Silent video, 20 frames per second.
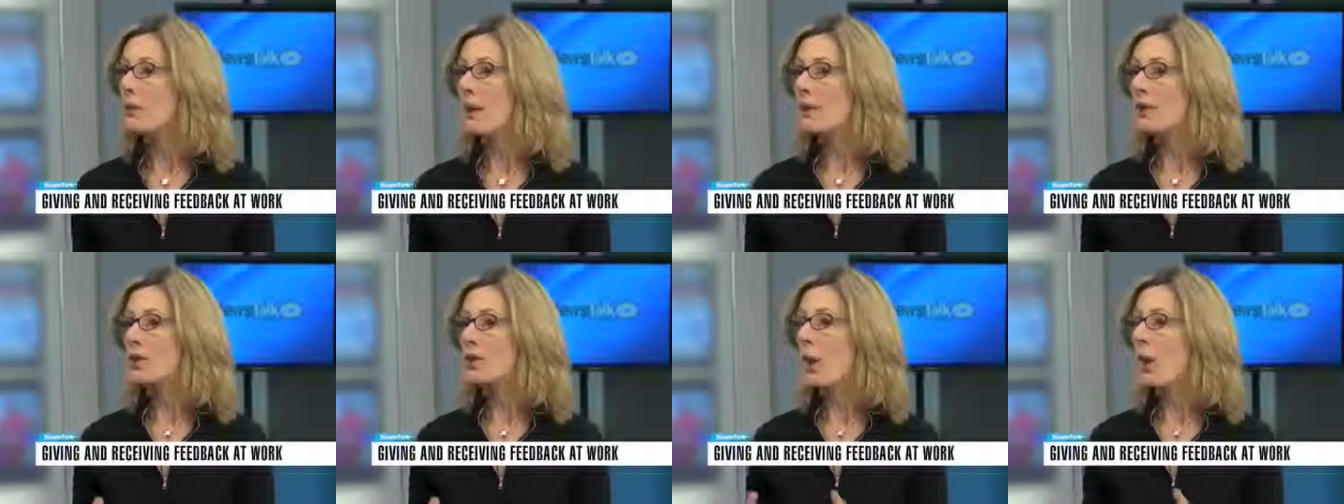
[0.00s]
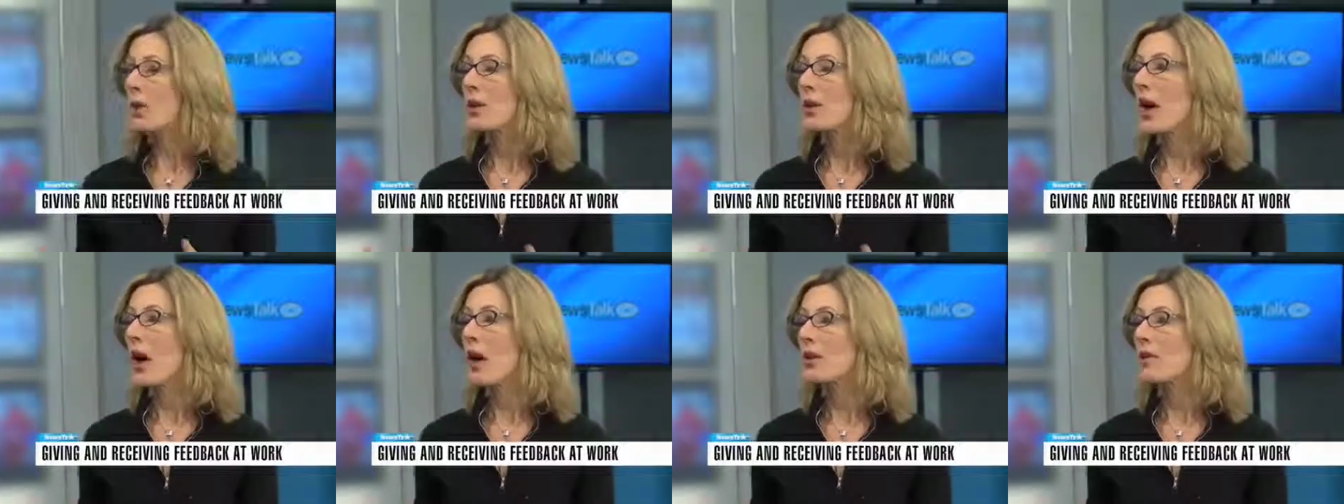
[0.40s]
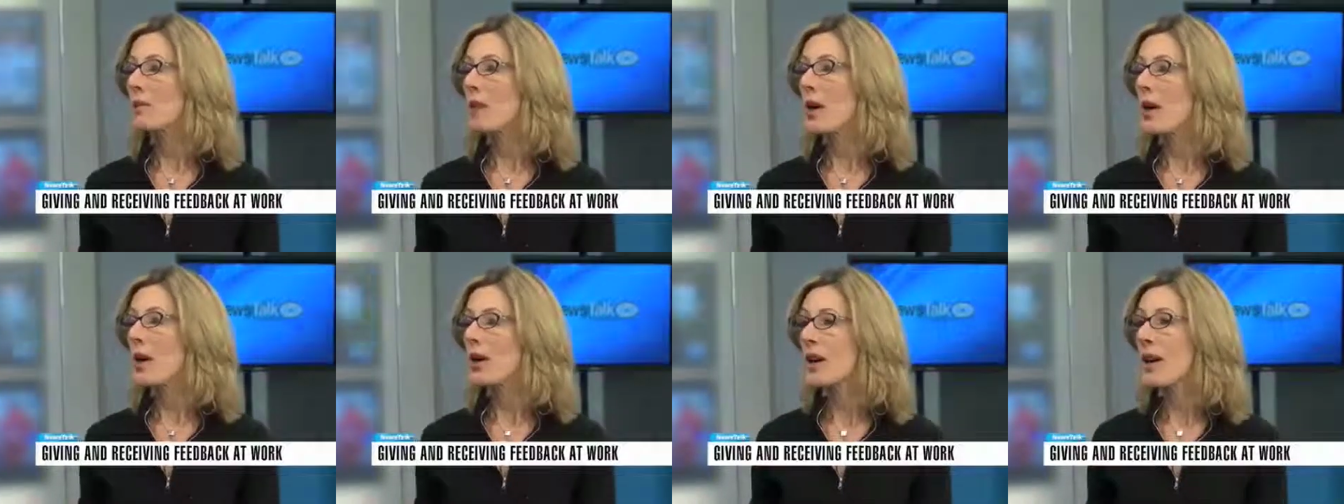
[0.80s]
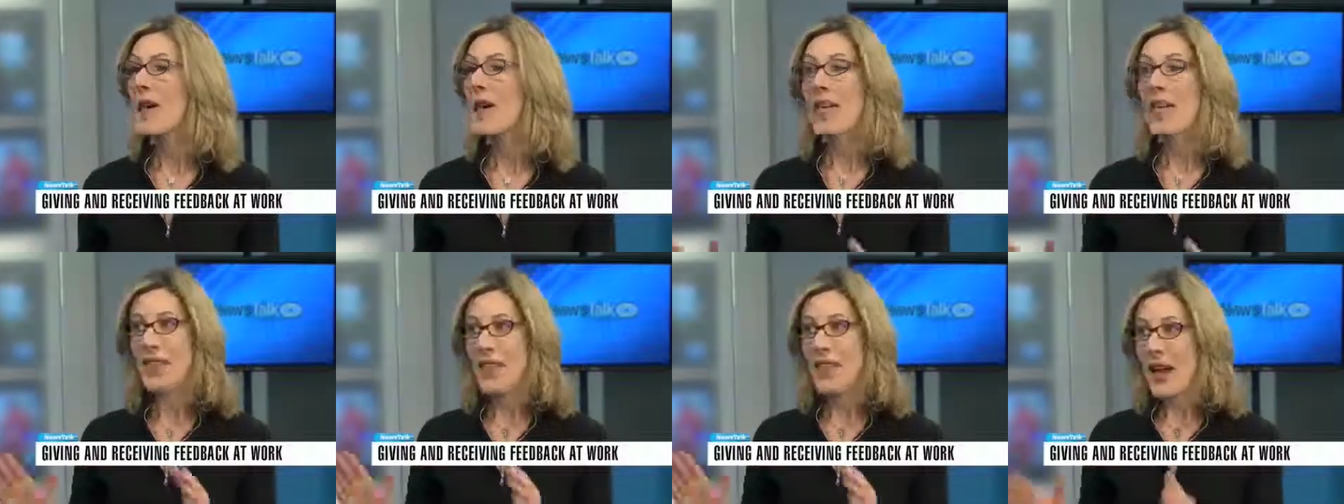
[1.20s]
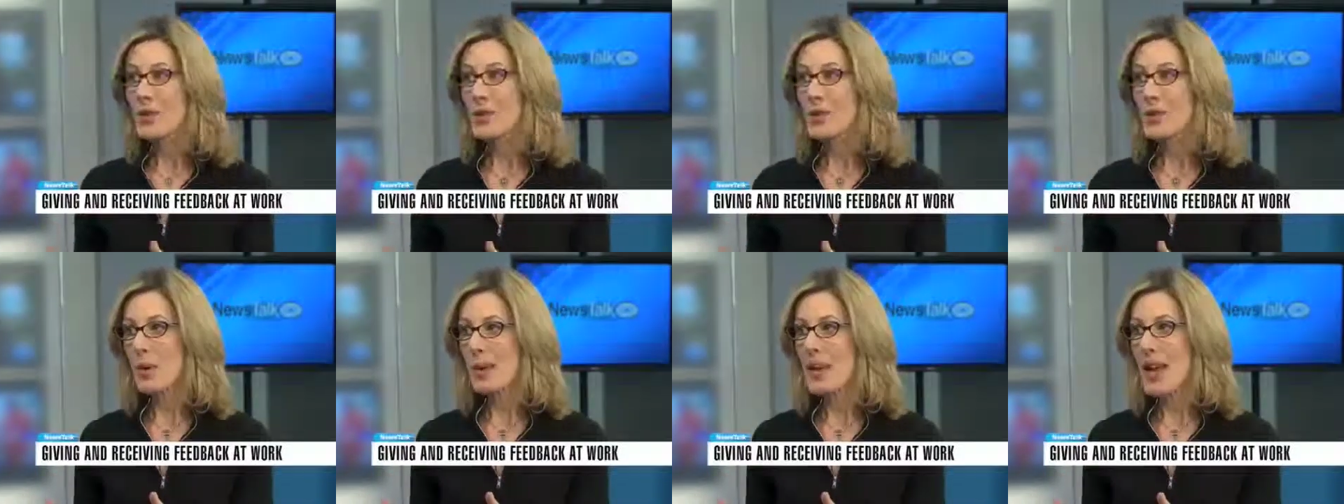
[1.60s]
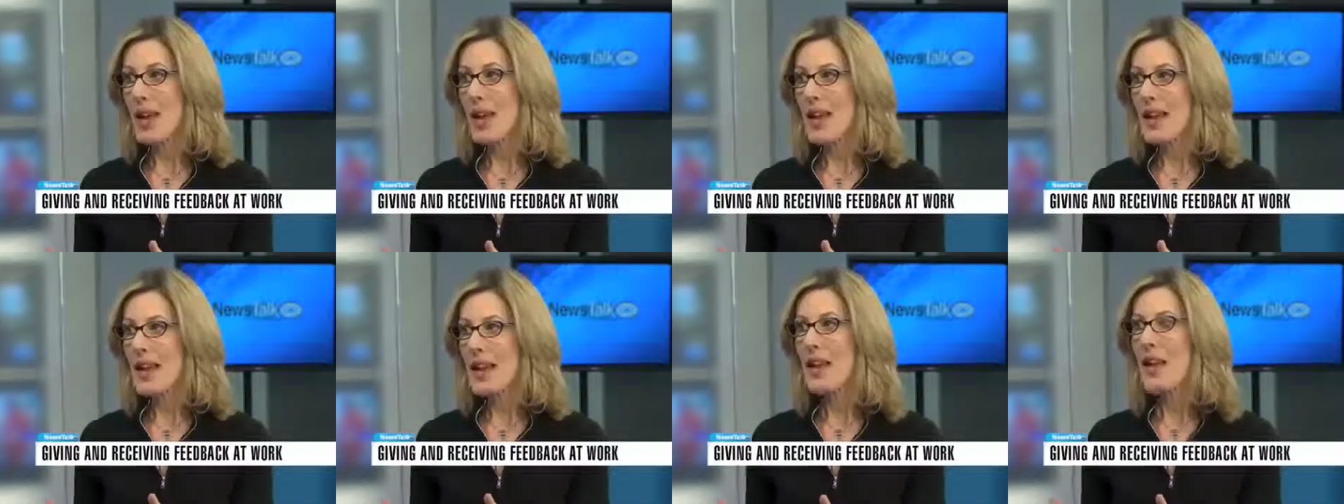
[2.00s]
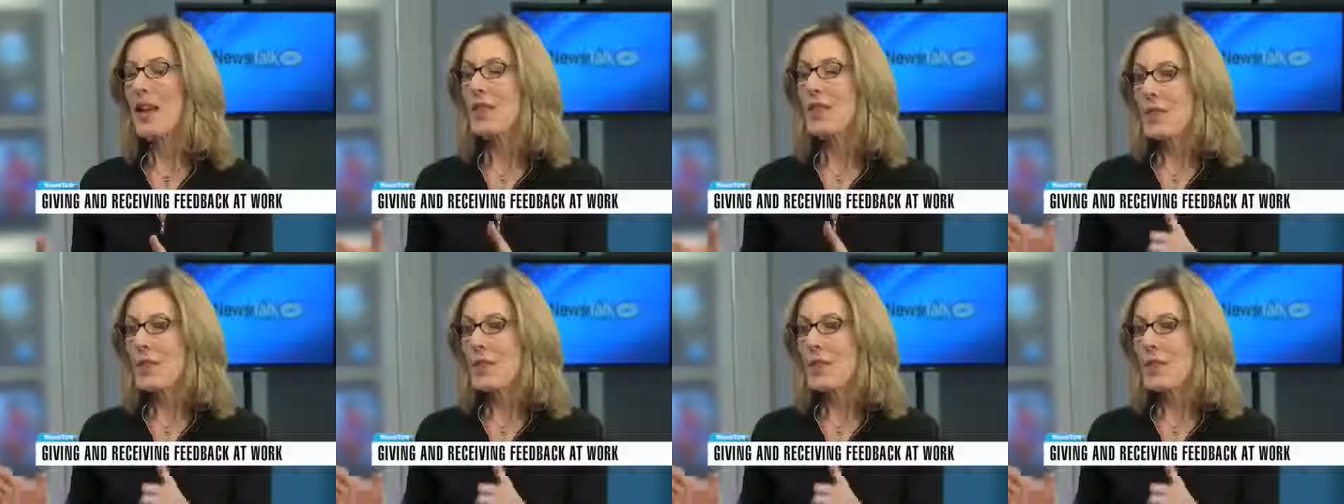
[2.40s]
It might be totally off mark. That's okay.